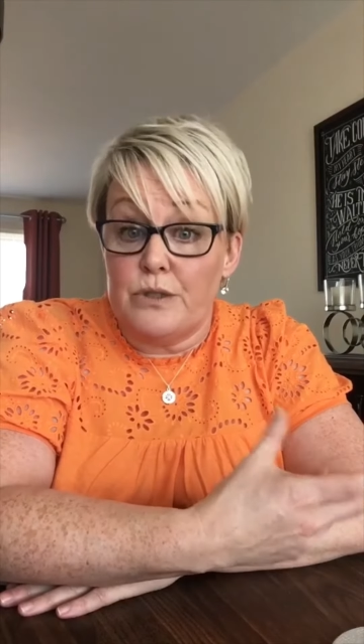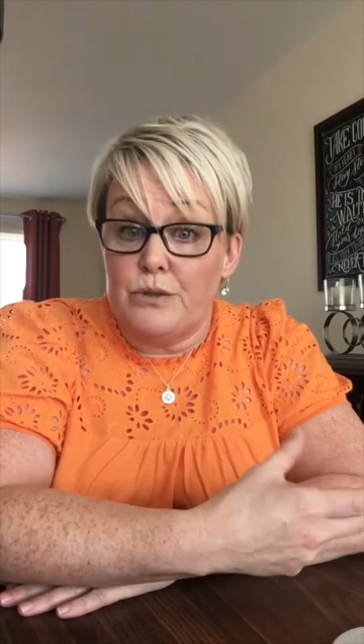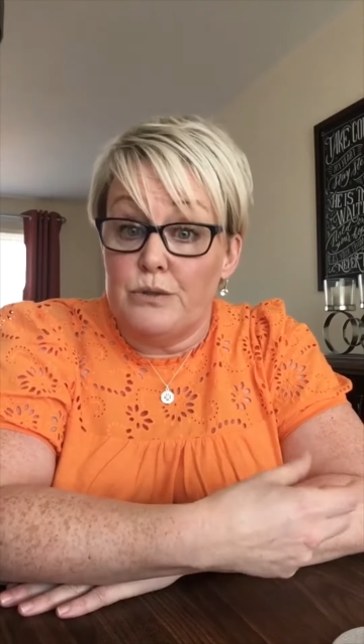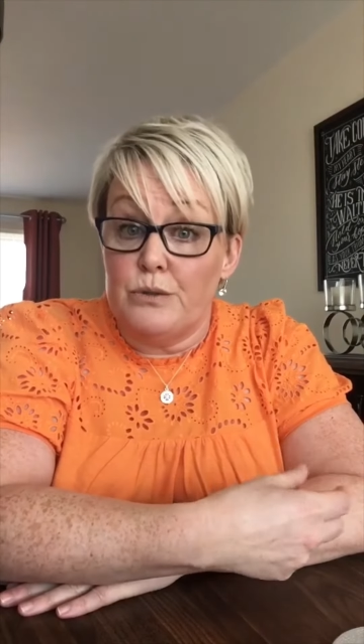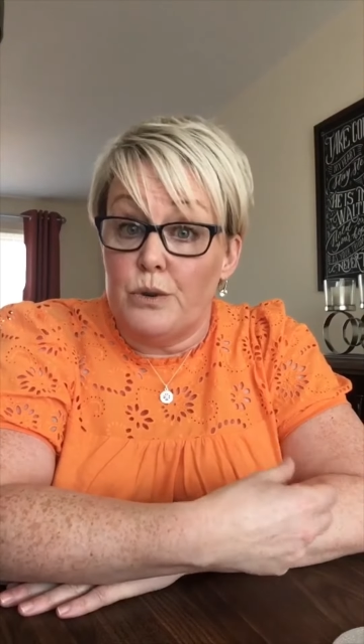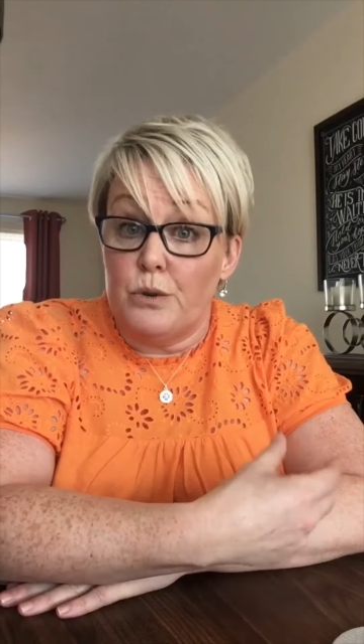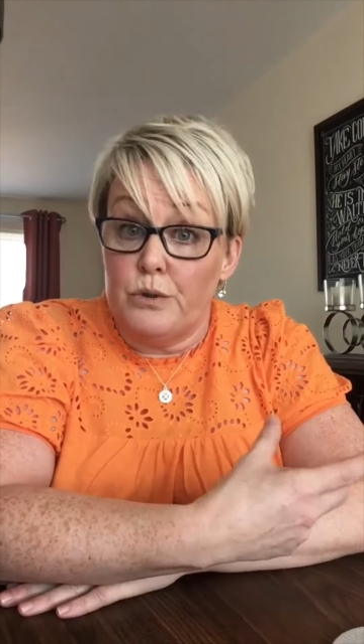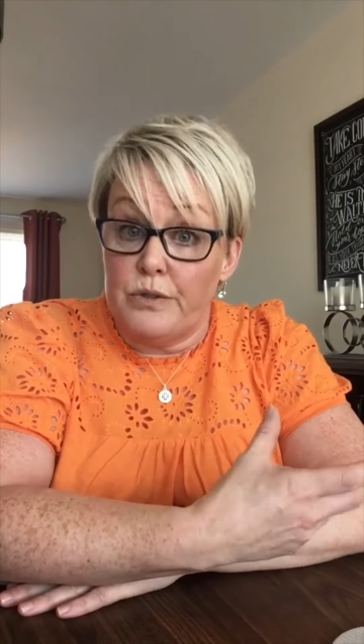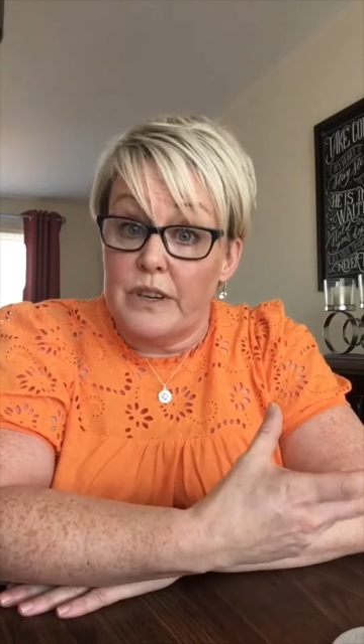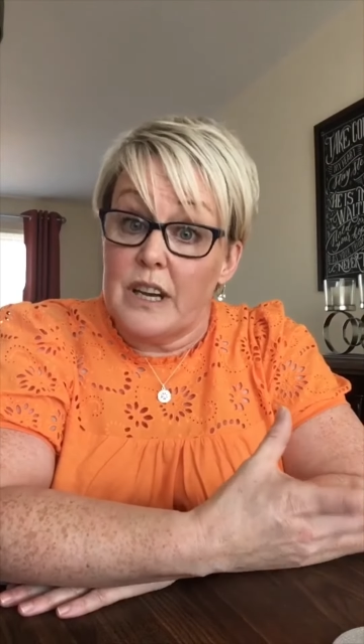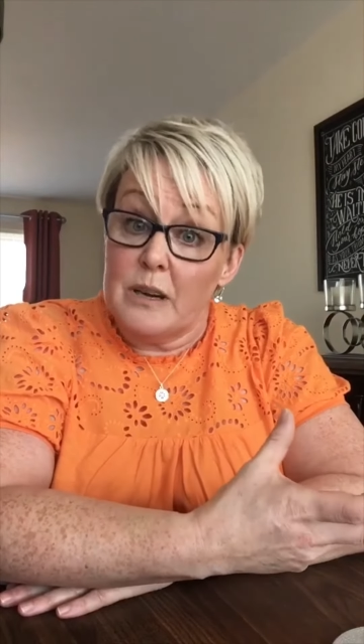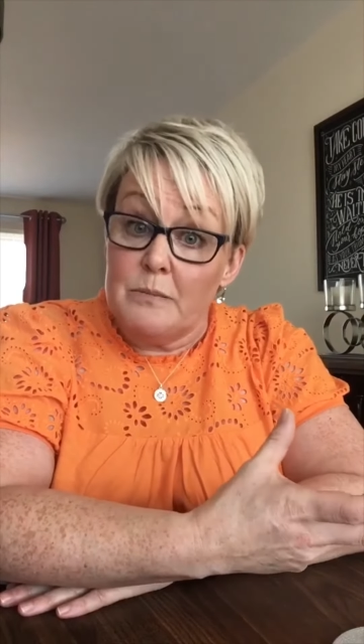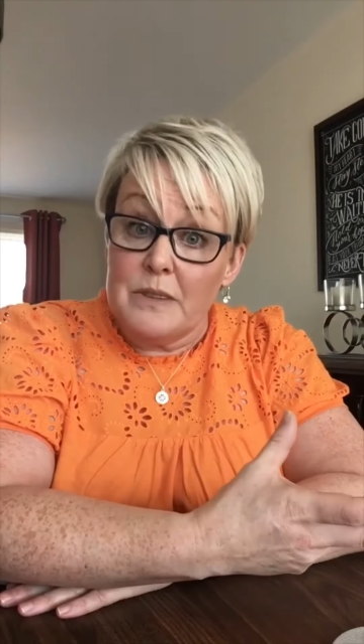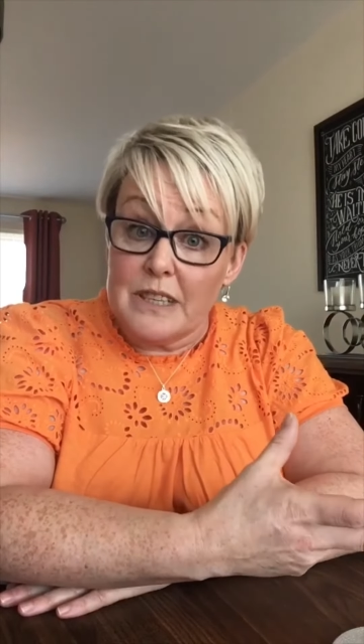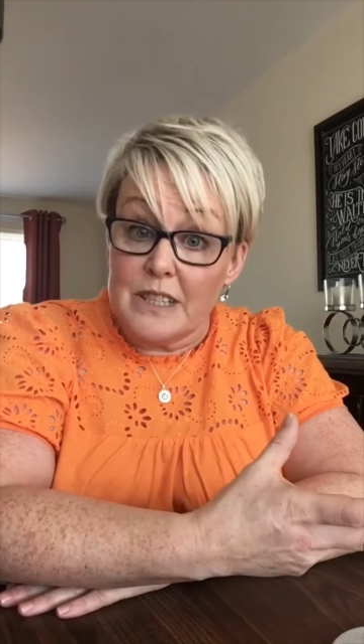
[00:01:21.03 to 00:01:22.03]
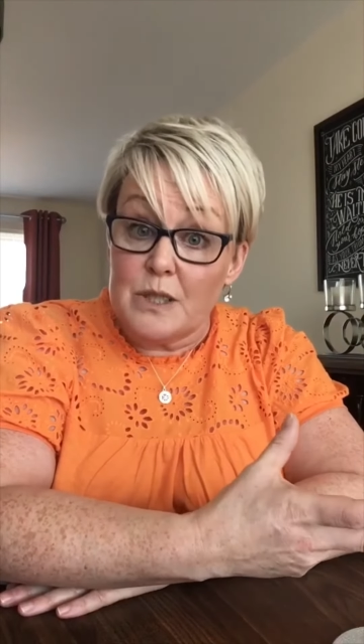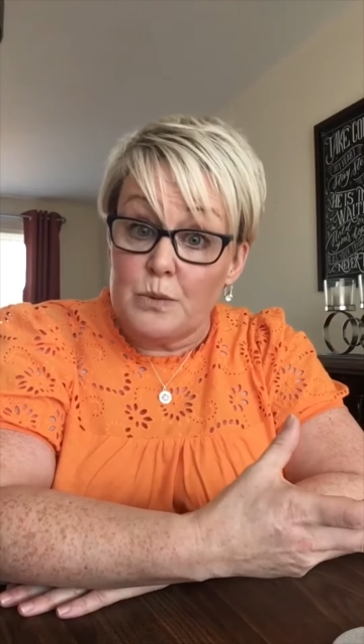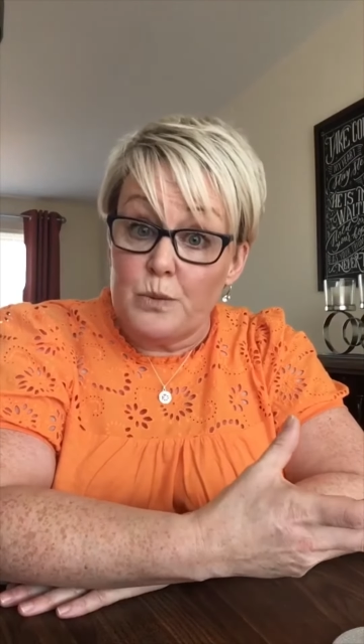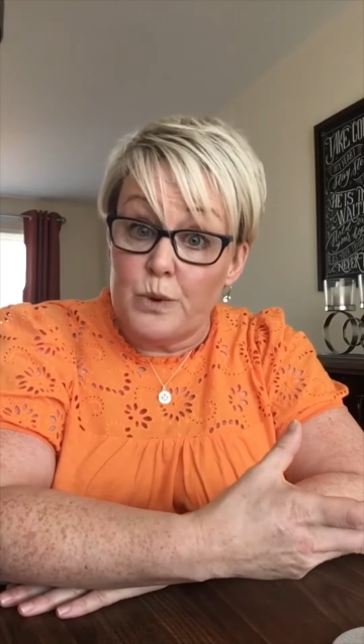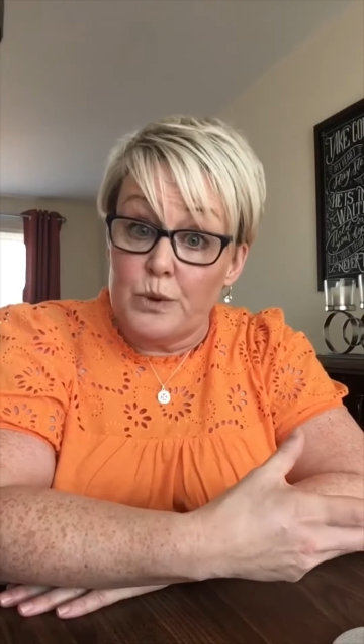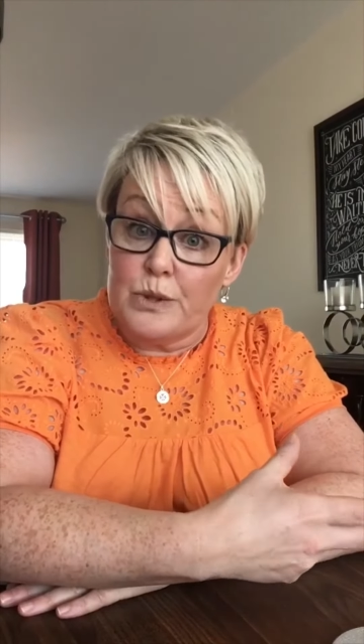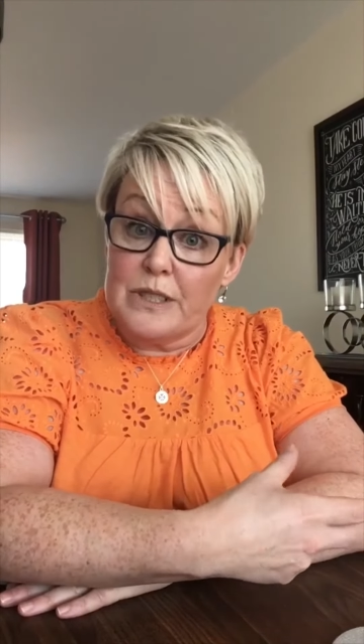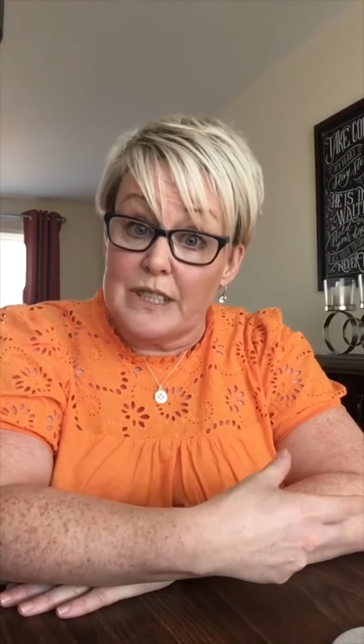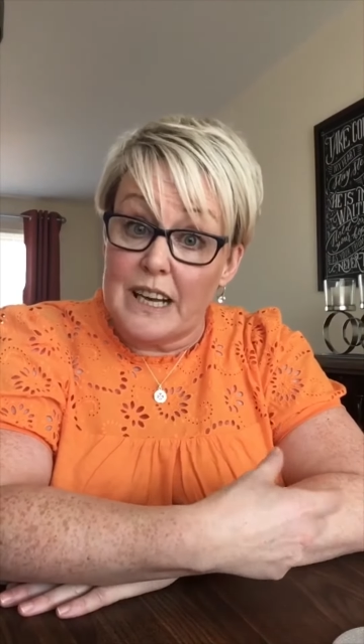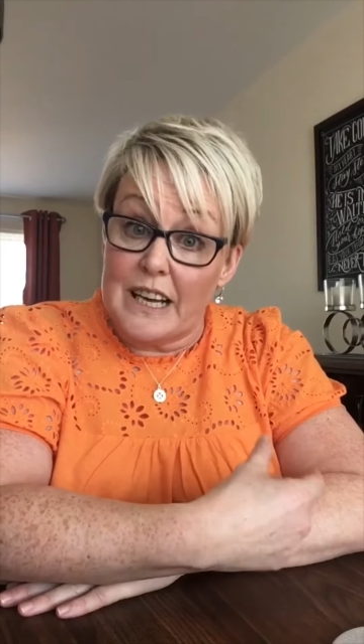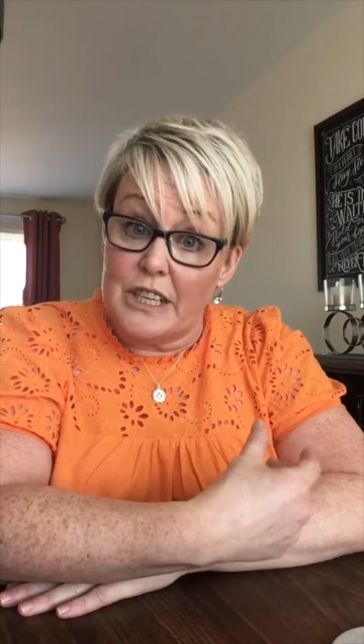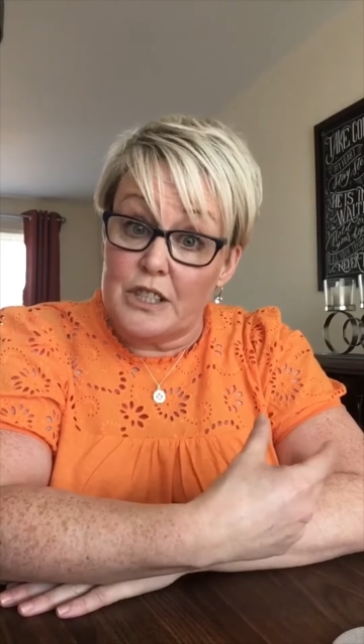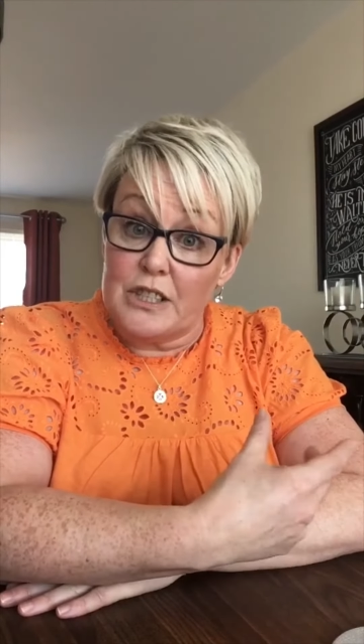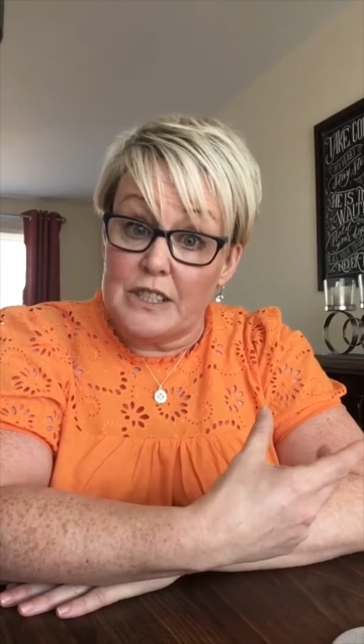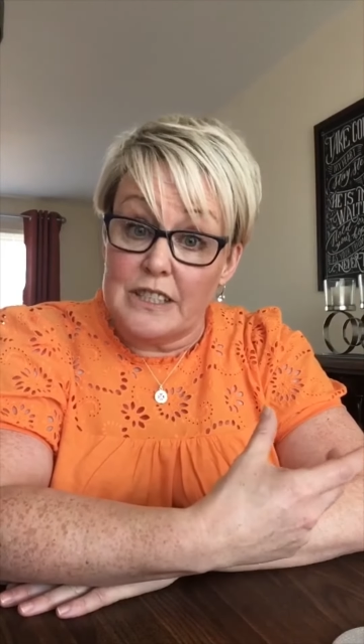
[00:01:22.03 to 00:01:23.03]
to overcome this was
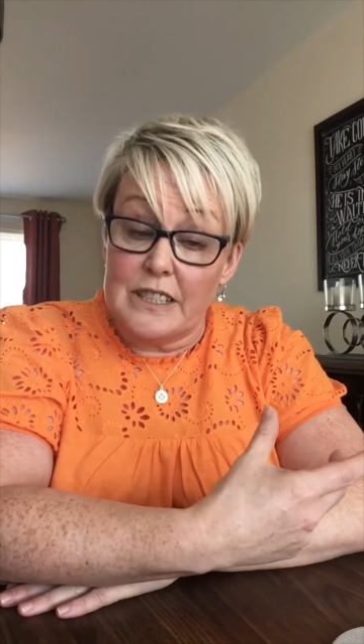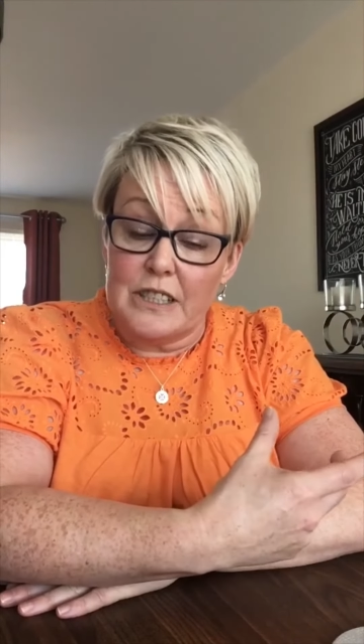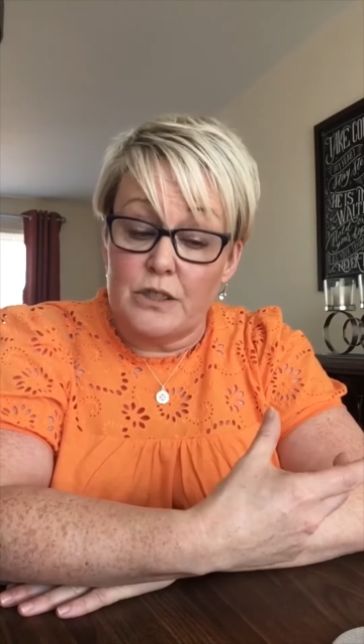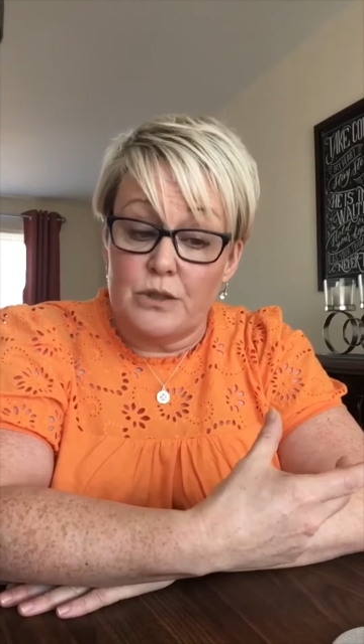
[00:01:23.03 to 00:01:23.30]
actually